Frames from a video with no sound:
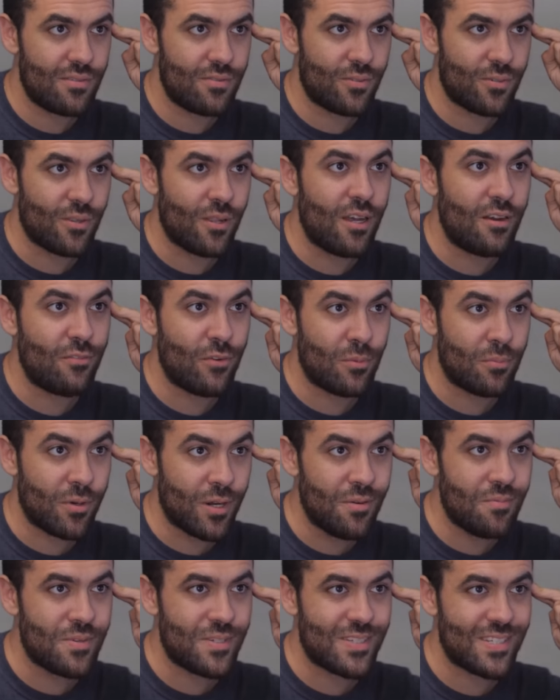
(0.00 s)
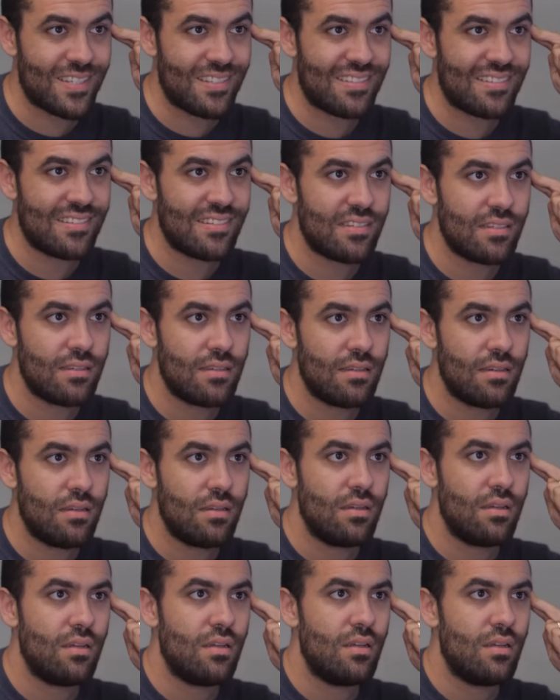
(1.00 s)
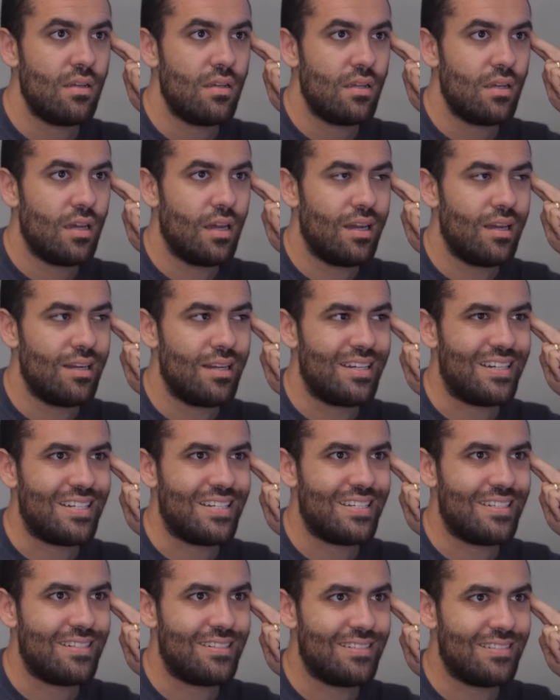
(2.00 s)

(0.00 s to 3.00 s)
for lawful purposes. Uh,